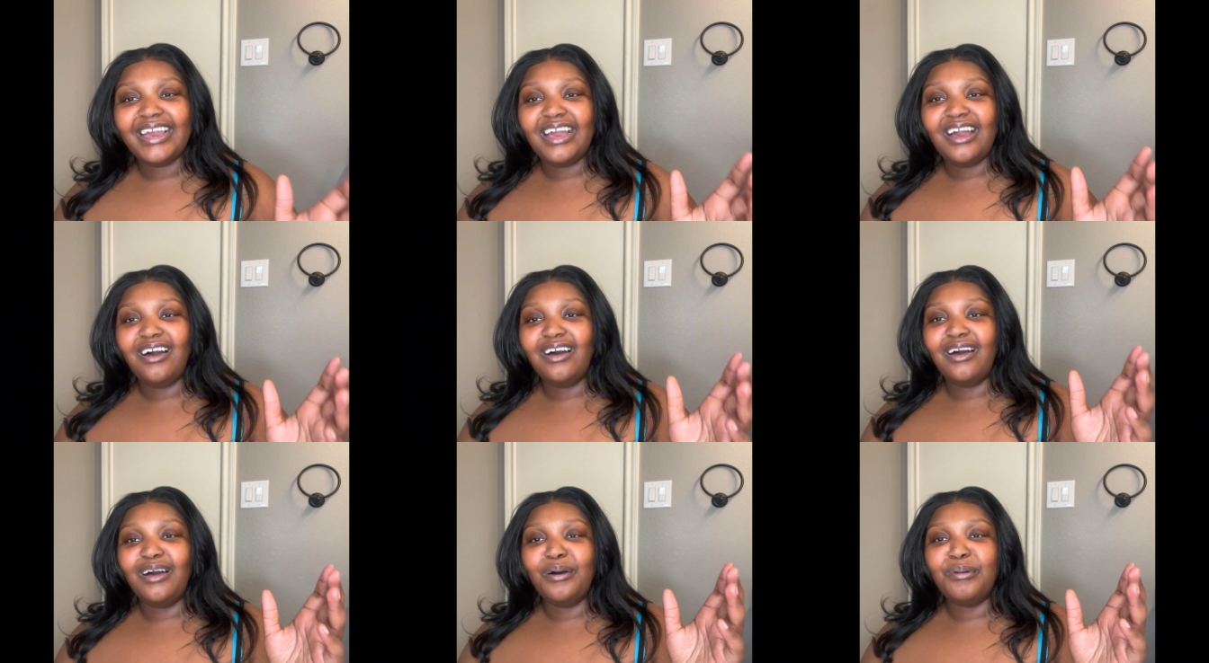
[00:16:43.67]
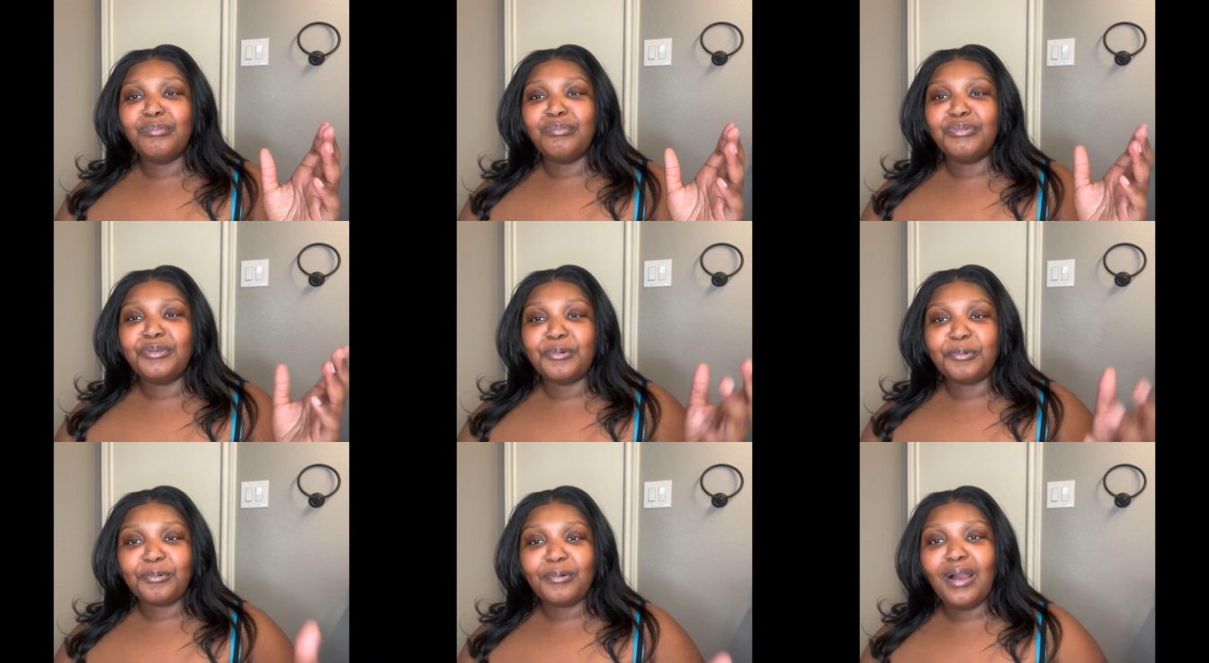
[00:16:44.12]

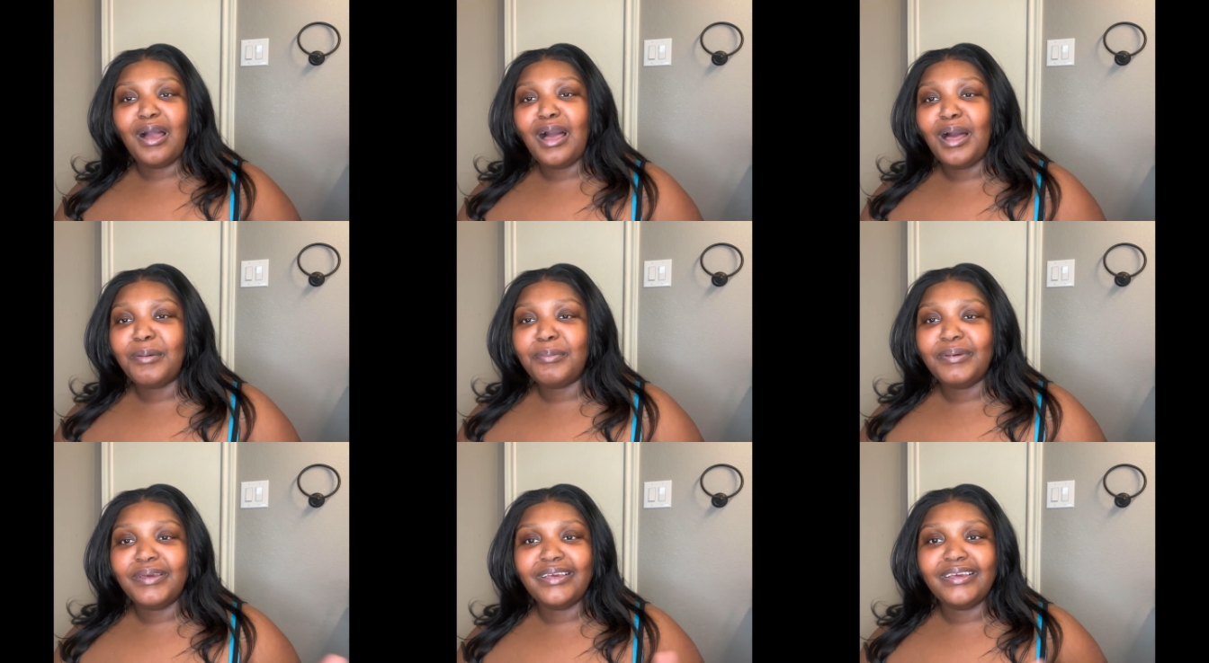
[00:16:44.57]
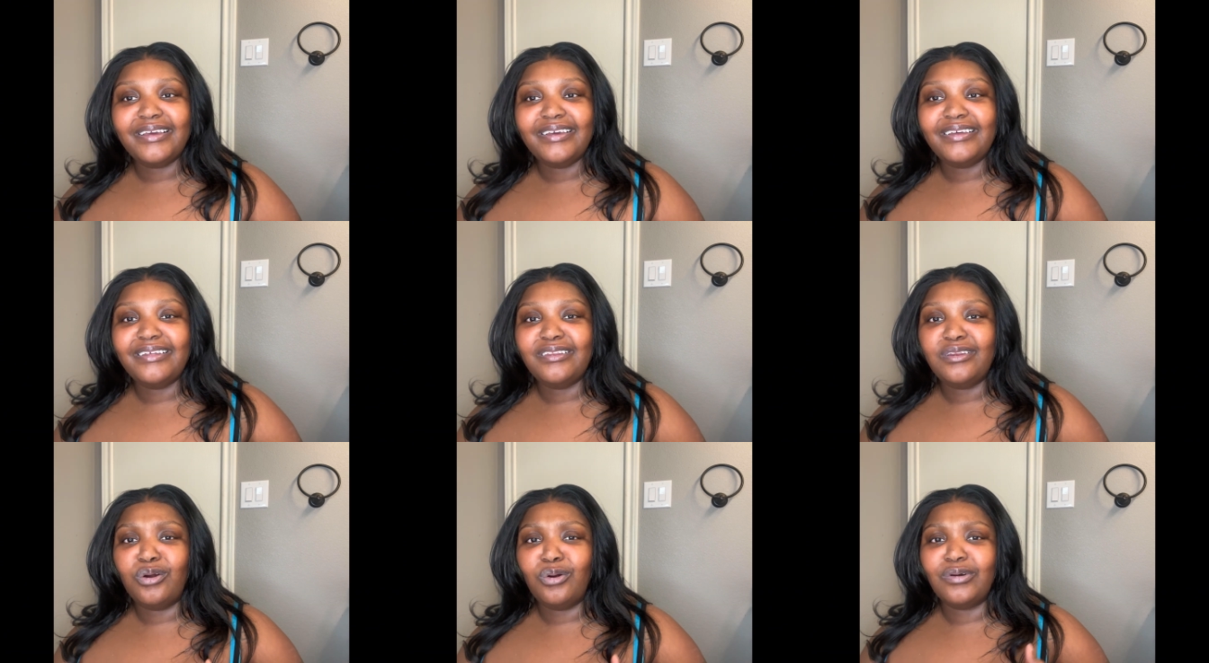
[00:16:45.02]
the
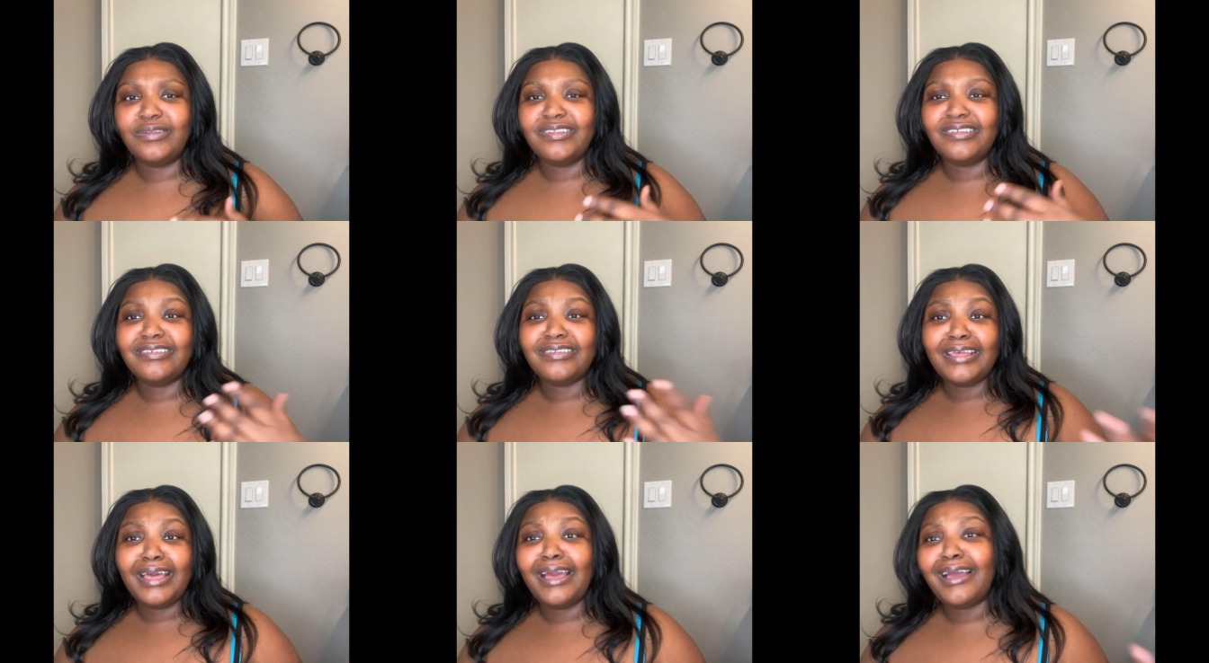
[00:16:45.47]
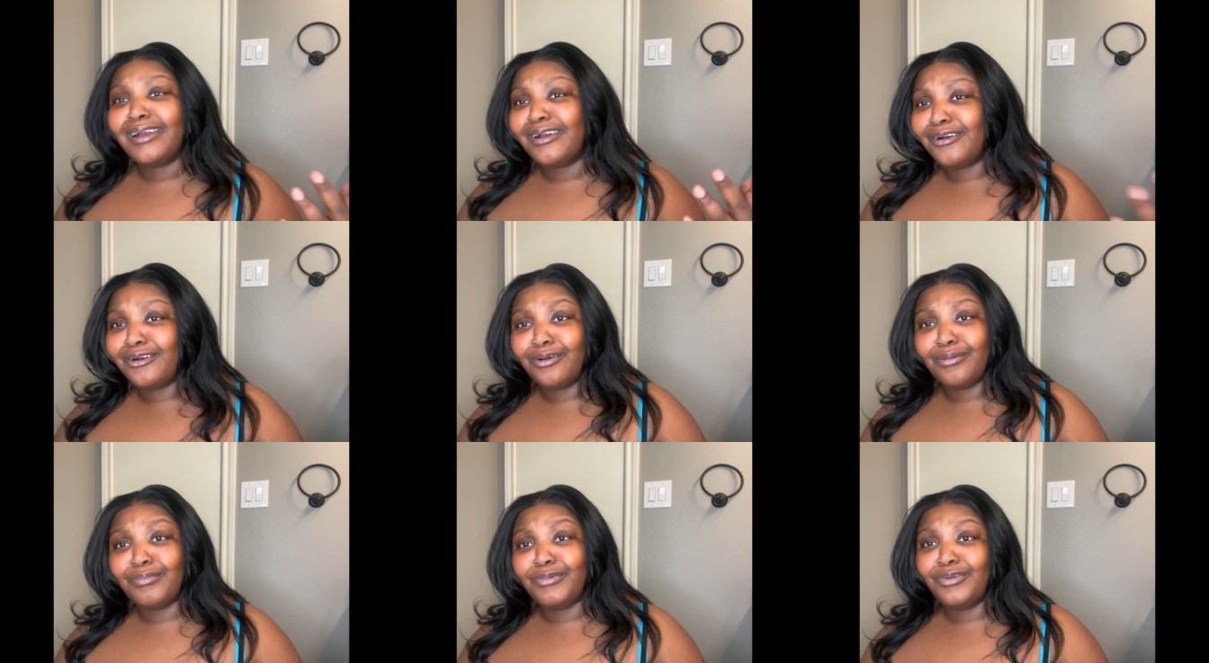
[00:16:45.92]
robbing, or the sad
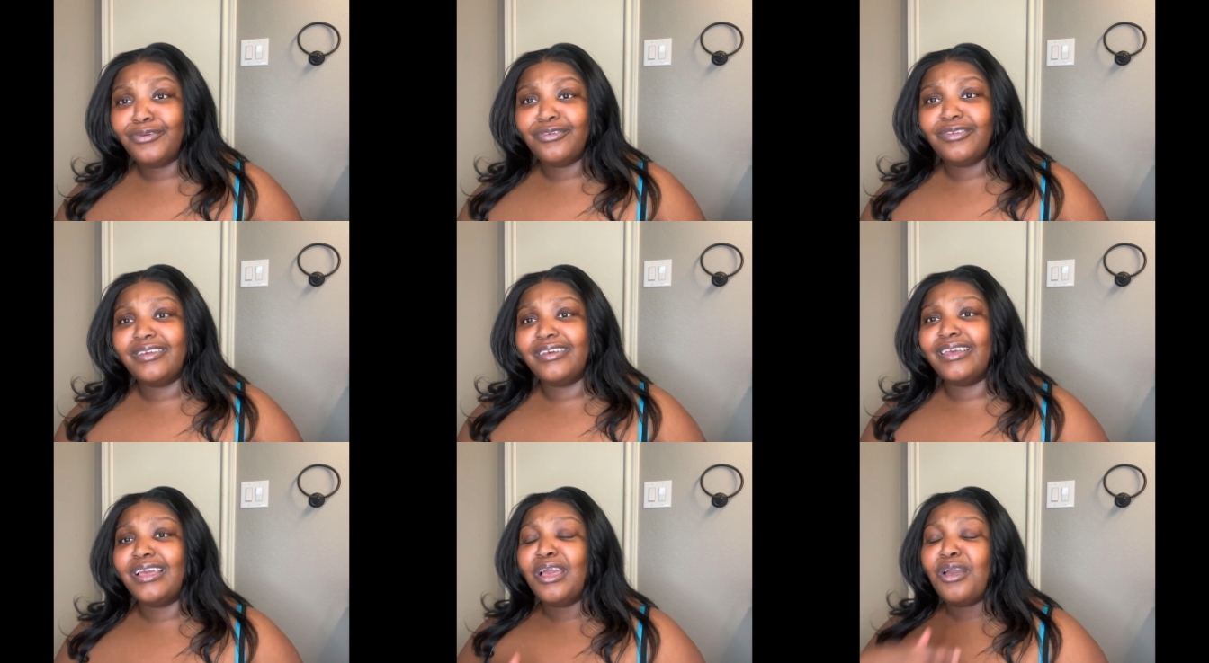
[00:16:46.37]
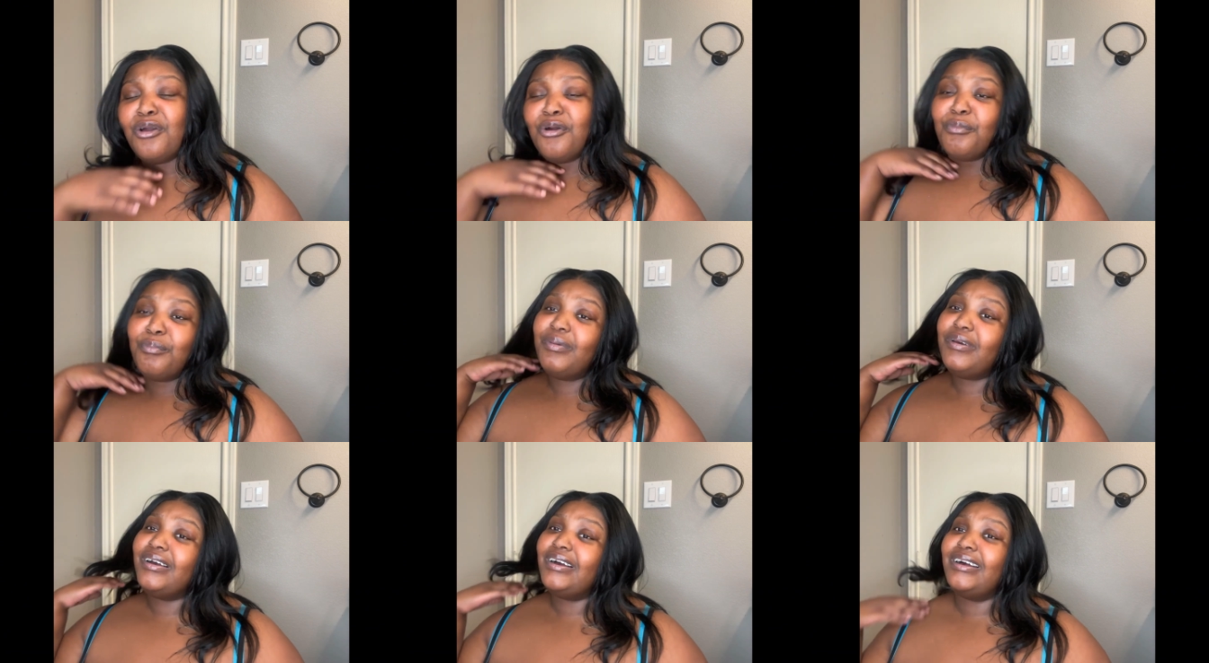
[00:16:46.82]
girl music,
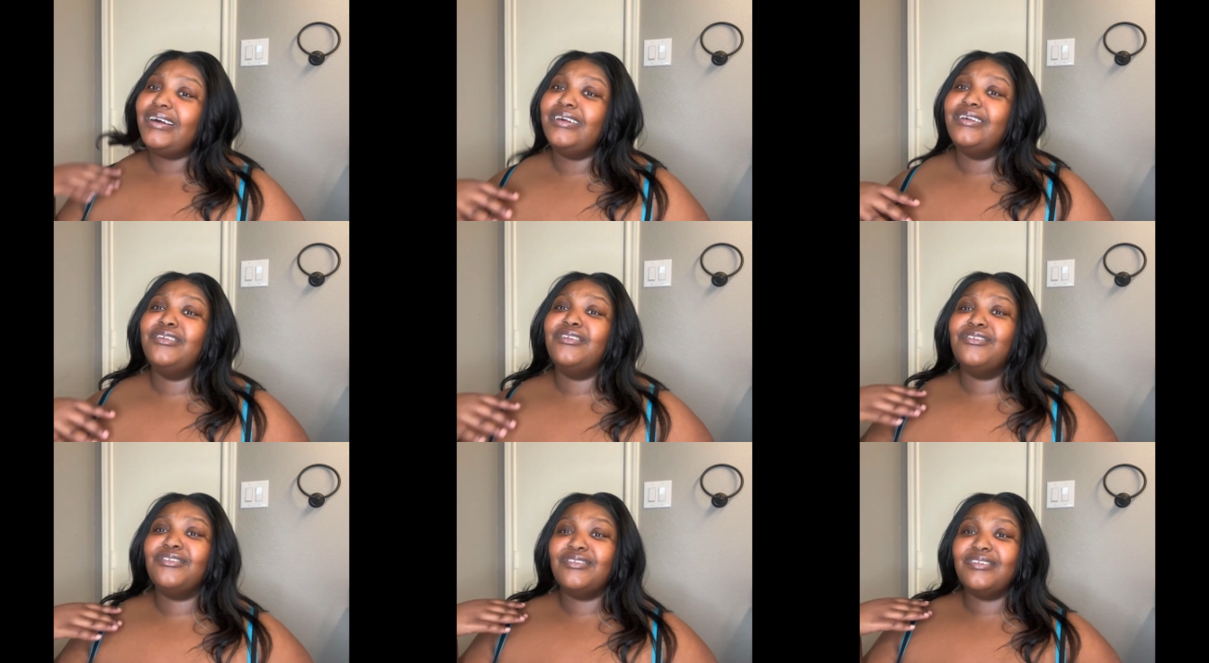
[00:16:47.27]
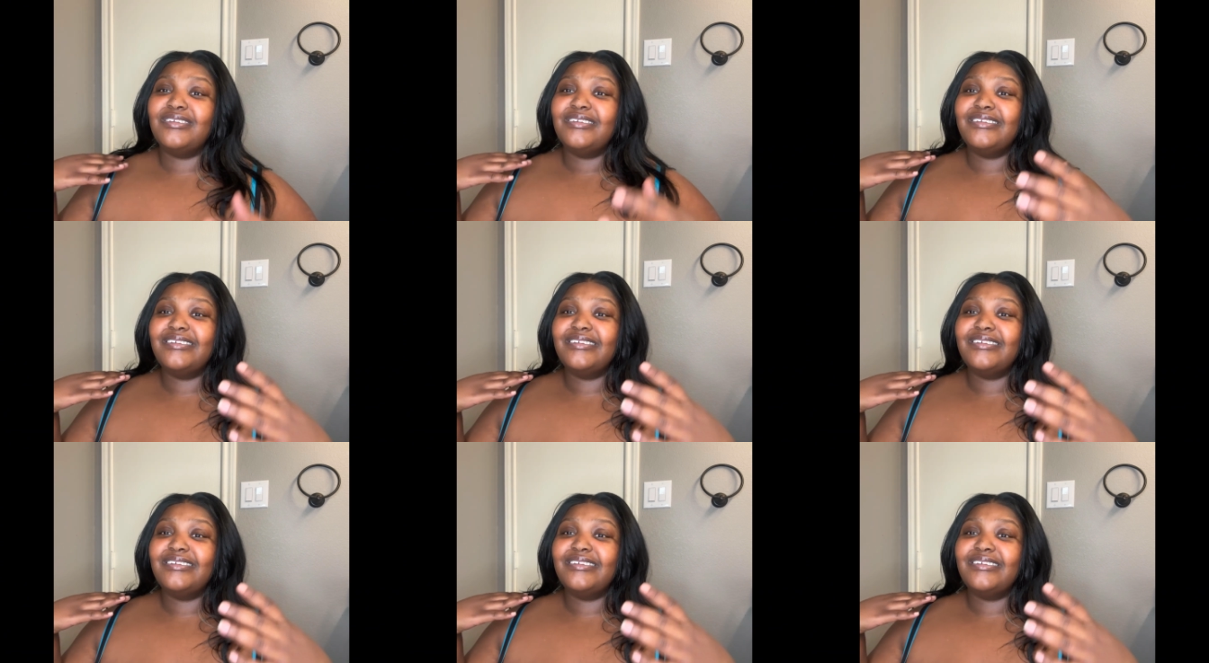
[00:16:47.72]
because